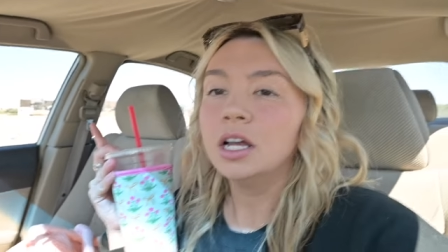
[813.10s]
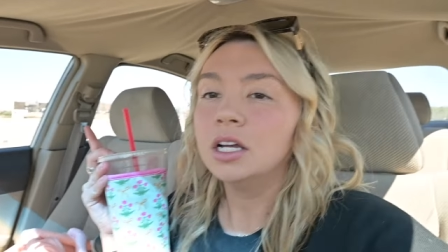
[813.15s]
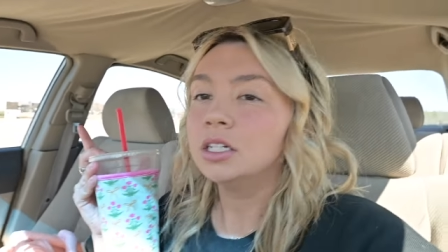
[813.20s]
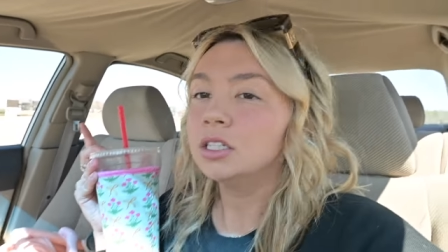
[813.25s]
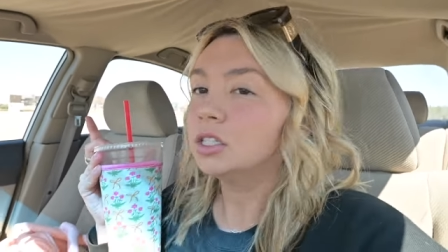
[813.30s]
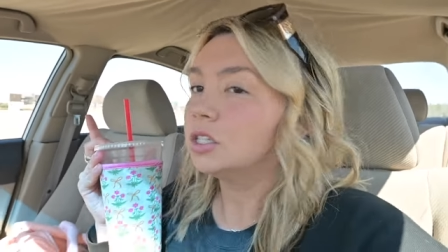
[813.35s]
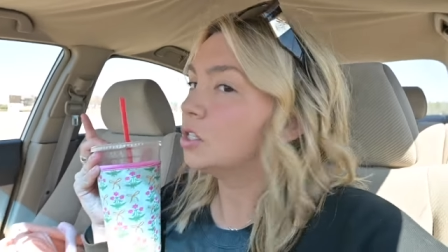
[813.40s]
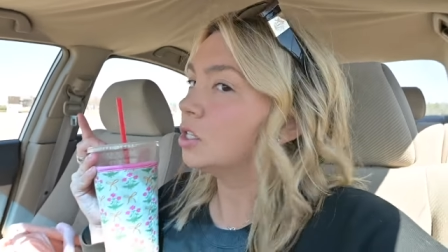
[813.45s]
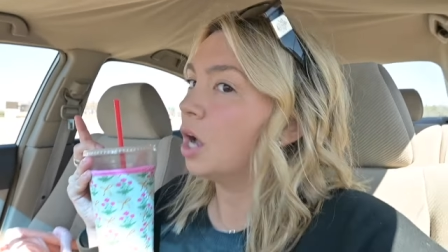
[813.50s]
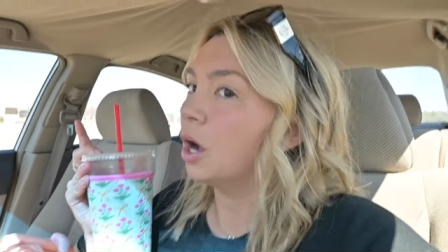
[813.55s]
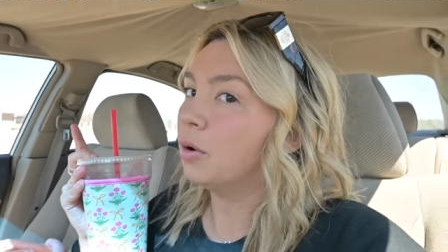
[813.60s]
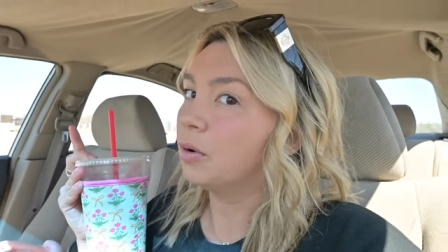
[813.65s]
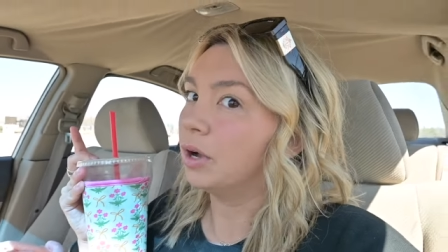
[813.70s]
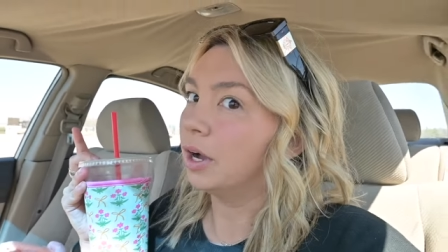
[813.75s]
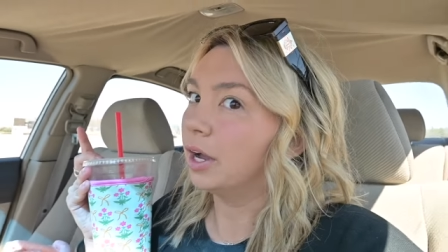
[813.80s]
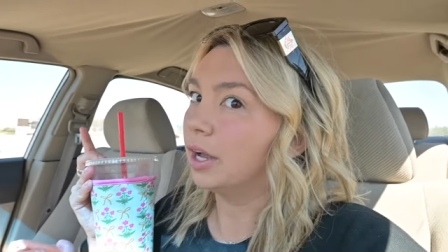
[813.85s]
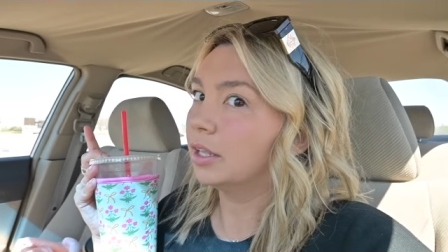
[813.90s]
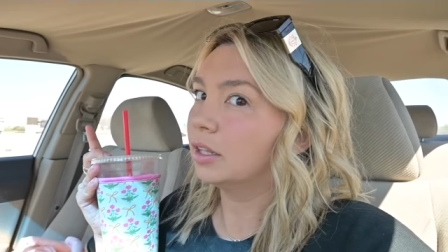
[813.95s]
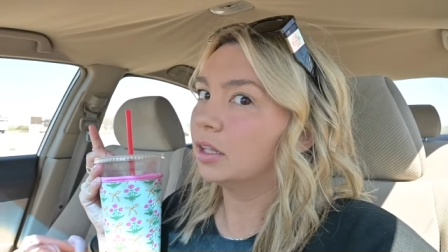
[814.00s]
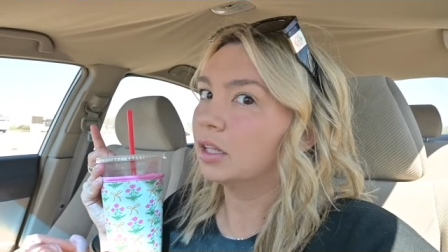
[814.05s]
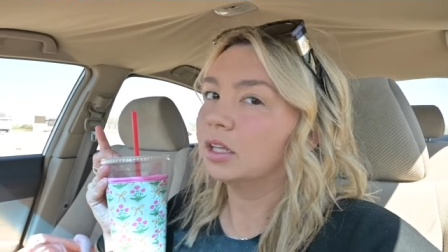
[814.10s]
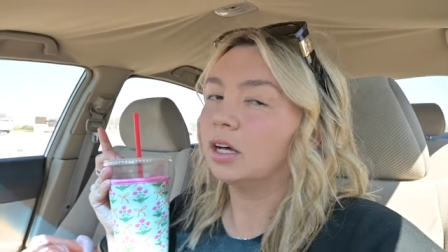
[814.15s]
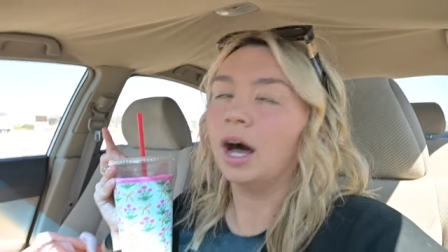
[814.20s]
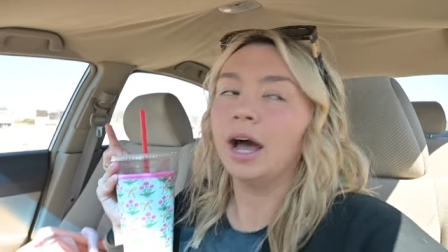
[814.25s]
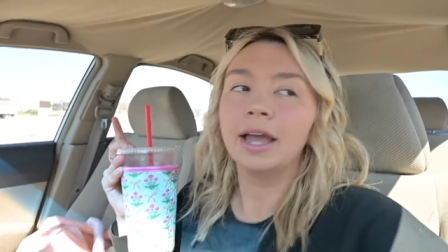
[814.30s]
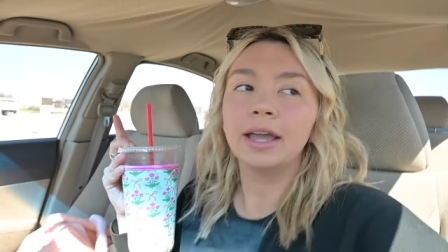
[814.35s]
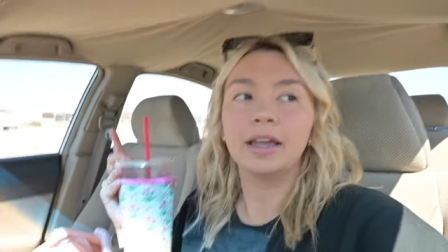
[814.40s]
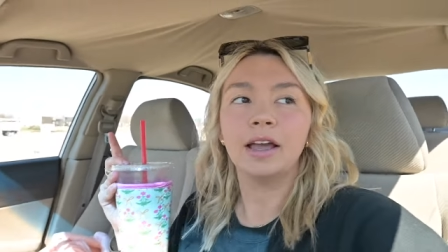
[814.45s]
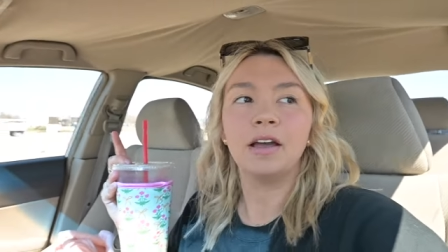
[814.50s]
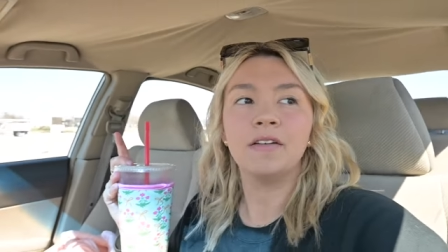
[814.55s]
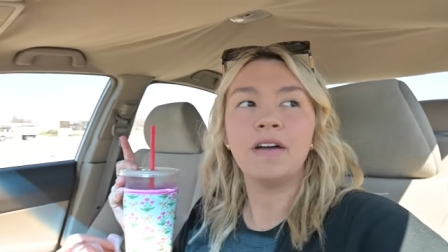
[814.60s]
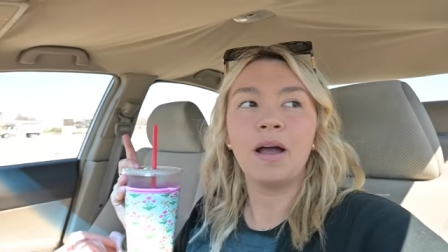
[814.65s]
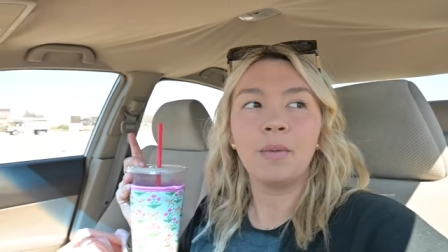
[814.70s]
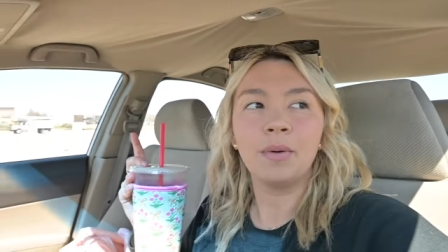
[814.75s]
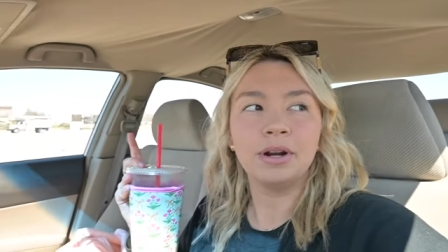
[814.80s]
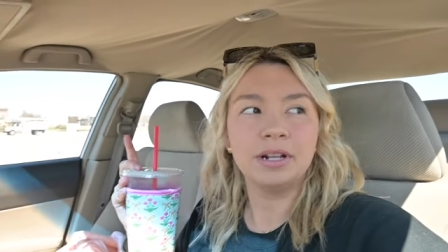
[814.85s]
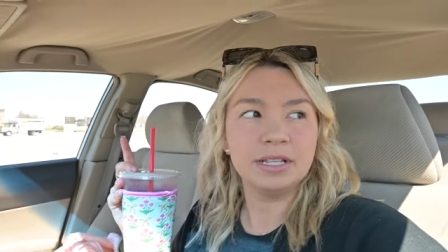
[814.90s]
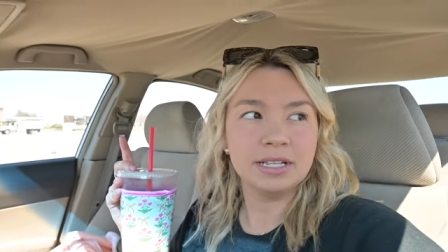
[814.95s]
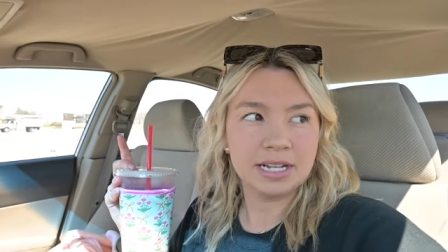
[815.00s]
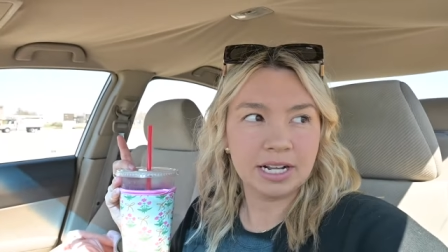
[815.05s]
So good. Like, if I
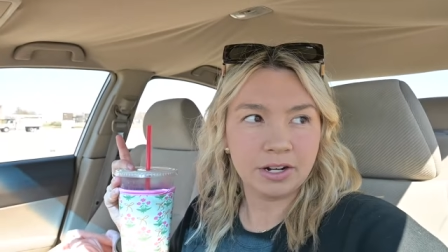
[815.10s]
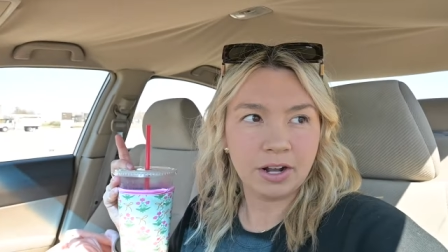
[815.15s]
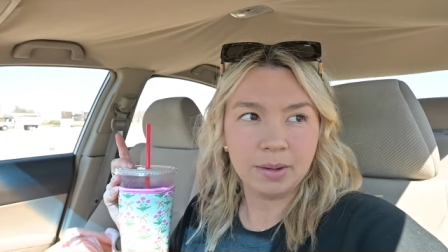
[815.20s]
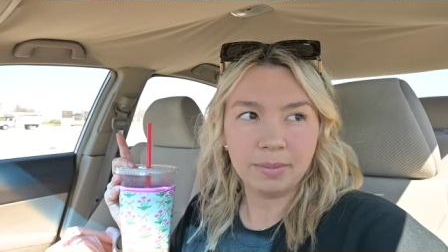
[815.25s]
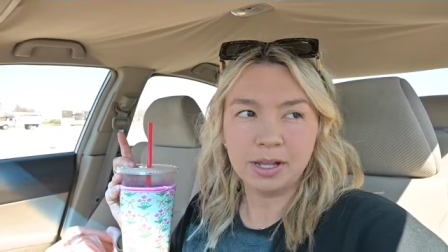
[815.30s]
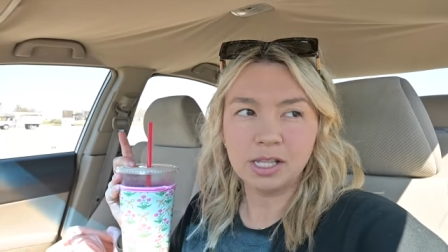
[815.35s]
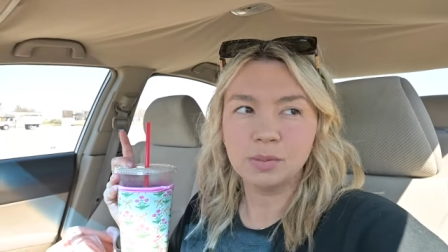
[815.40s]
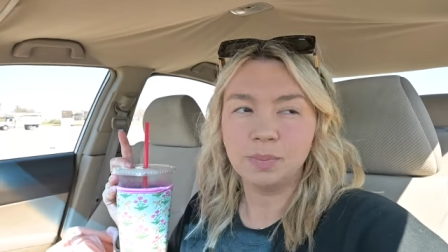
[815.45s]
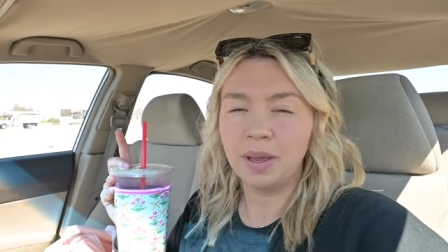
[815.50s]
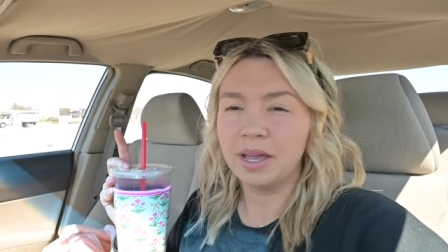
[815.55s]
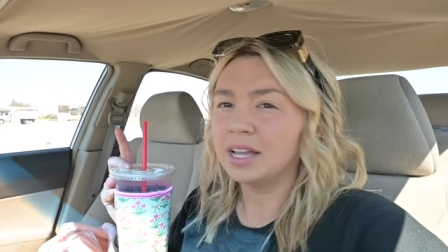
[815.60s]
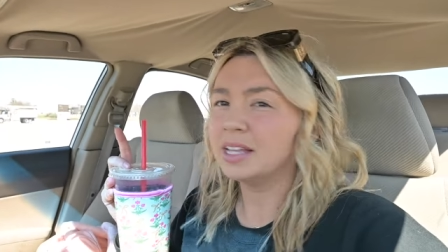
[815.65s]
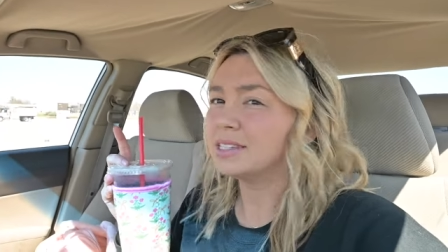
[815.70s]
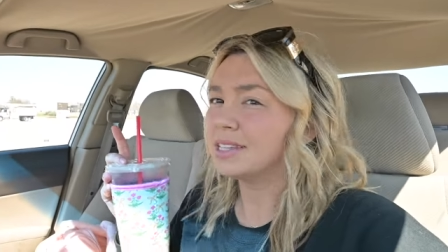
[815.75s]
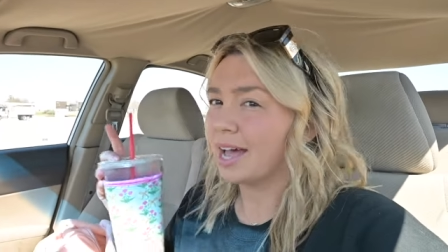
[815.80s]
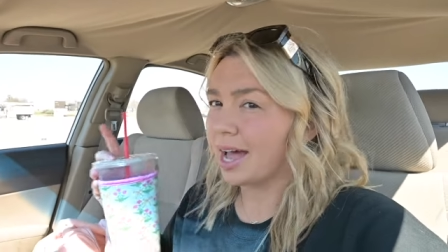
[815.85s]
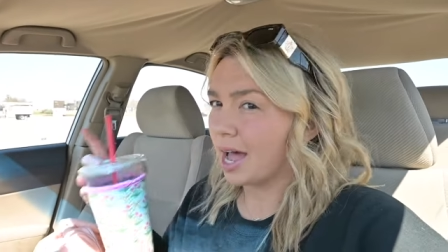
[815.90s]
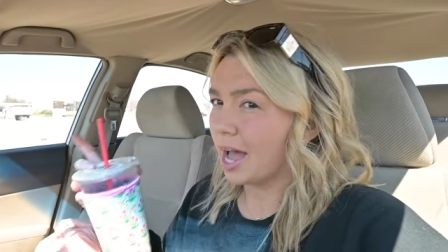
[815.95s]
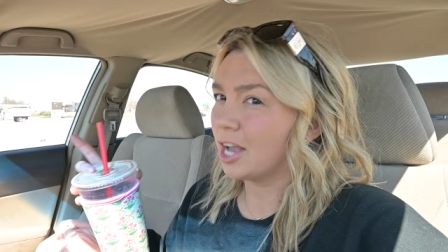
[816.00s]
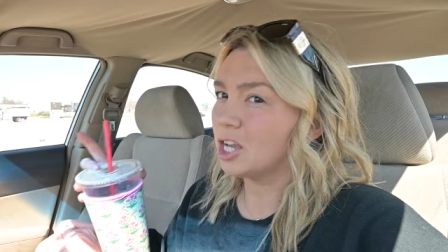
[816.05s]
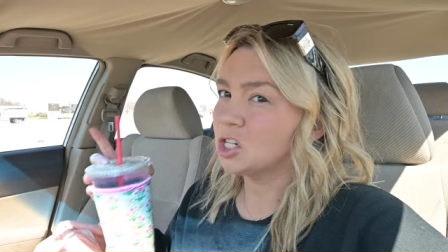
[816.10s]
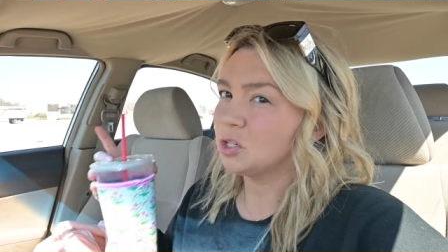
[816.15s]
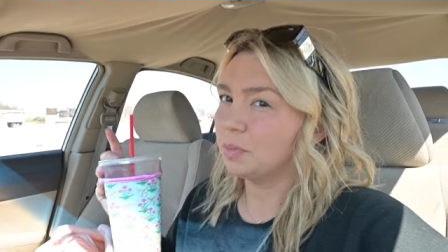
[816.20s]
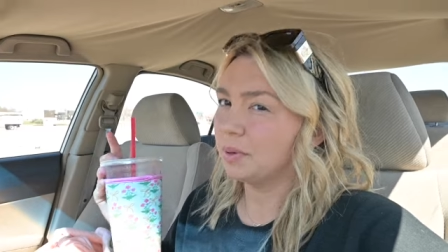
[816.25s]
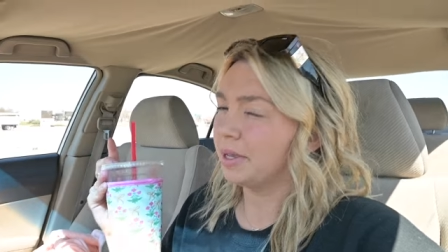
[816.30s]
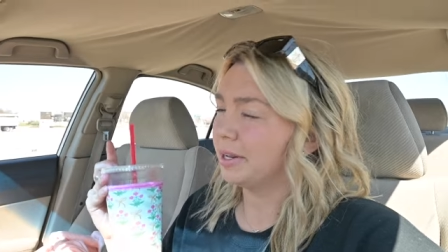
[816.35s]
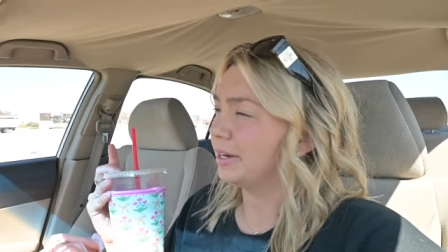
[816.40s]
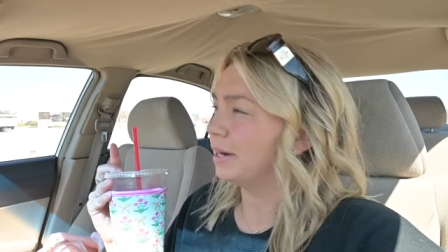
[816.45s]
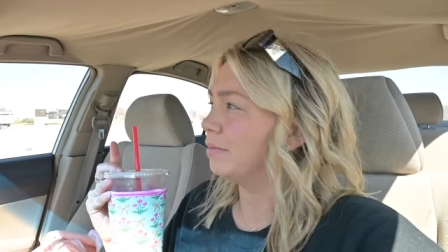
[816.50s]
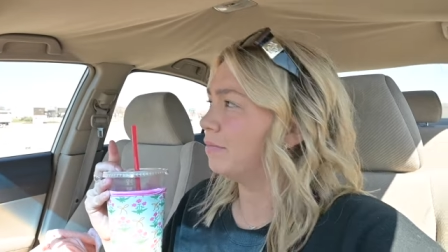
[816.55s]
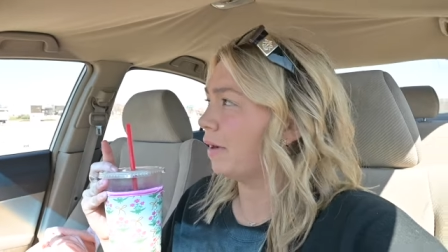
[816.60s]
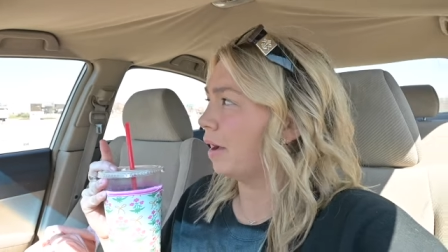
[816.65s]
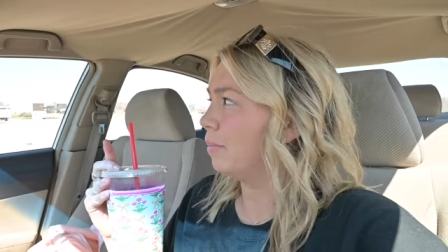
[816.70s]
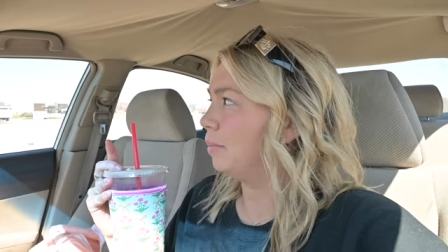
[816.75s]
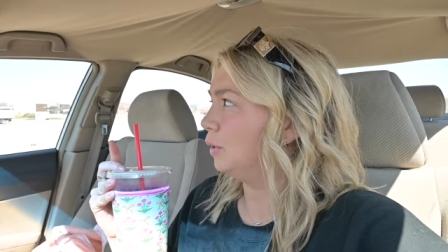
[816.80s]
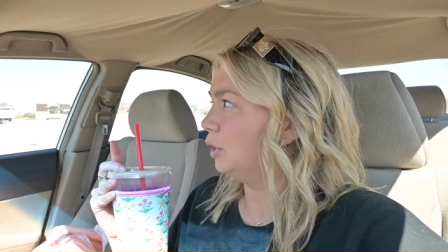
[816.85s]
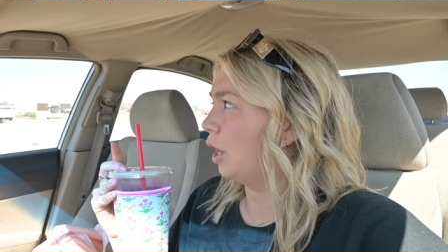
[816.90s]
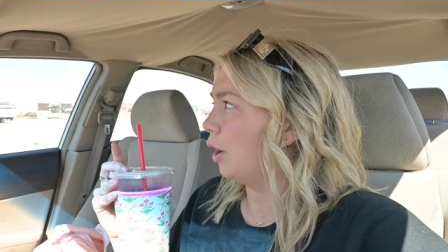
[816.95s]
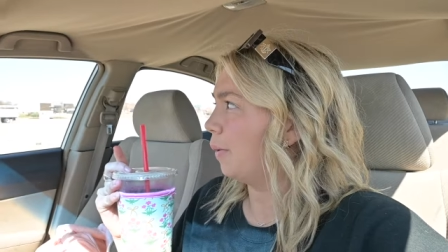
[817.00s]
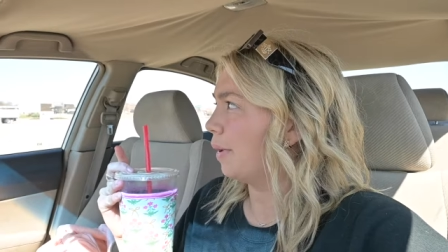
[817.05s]
want to decorate my space, I should be hitting up Five
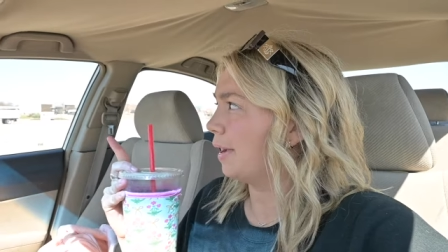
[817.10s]
Below.